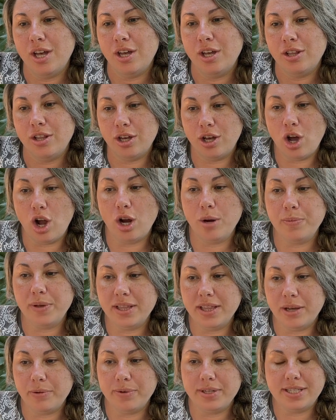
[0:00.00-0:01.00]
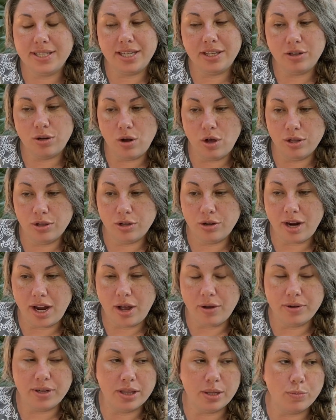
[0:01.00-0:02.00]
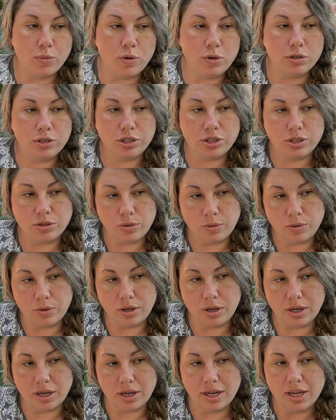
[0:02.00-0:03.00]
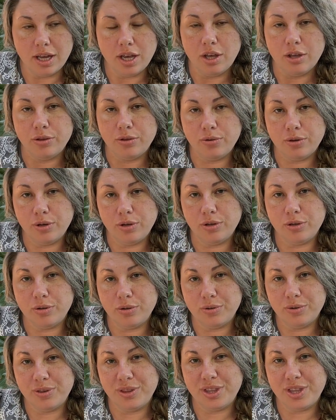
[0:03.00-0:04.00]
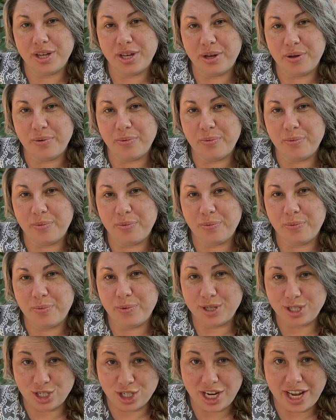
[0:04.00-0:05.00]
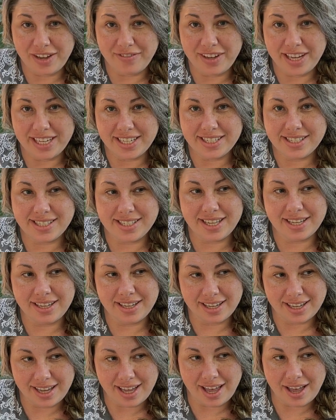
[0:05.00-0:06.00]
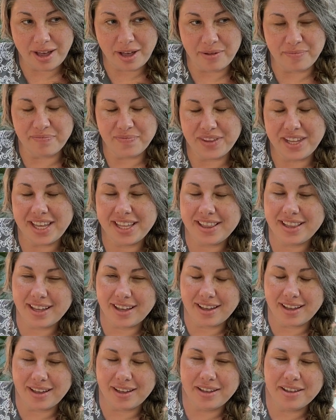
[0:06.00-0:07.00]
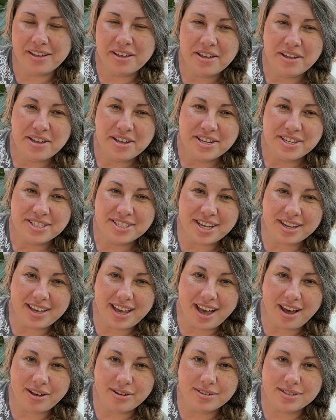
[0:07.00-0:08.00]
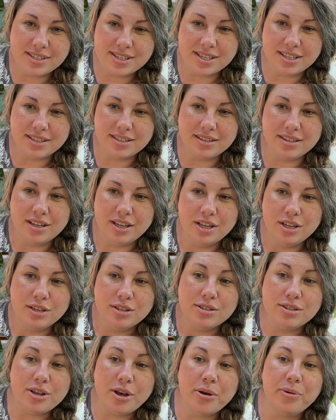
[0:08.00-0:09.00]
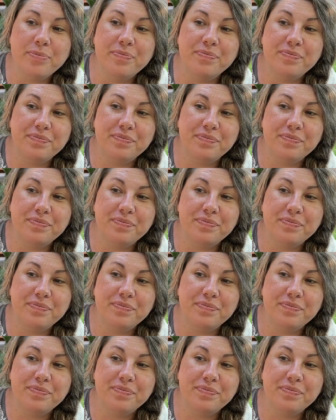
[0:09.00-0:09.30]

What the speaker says: the carbon that was either on the ground in the mulch or through the wood shavings in the duck house. And so